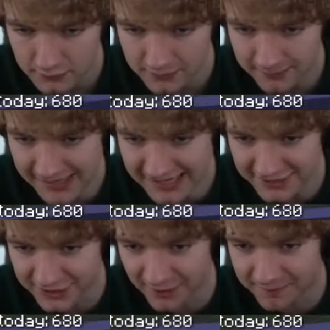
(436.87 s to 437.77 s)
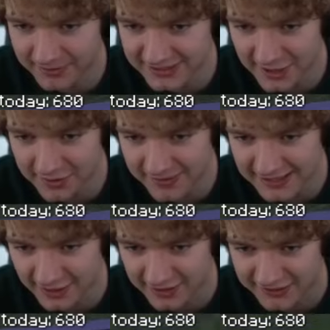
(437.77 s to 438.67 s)
Me and the, but you know what I mean
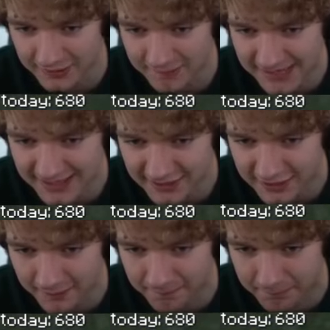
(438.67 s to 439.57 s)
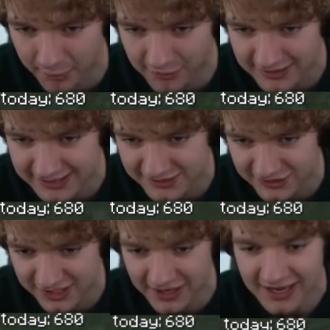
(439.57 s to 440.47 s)
though, guys. Me and the boys,
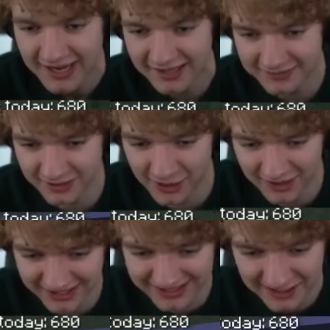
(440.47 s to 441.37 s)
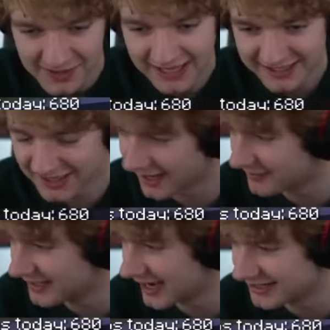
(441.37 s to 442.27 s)
you know. Yeah, I
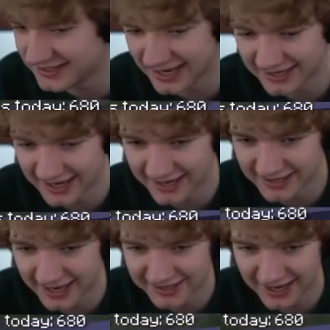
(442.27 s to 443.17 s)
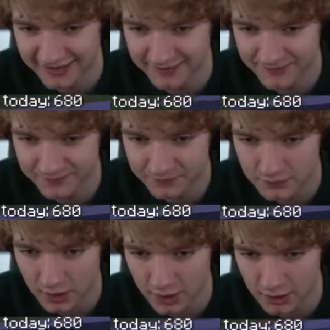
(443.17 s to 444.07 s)
mean, and
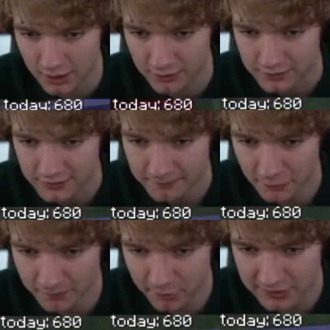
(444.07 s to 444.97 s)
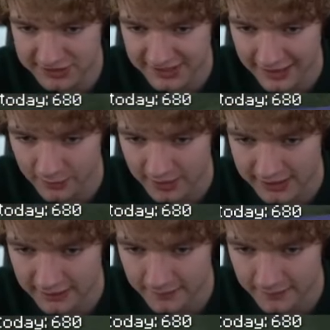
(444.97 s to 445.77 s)
uh-oh, more boys that way.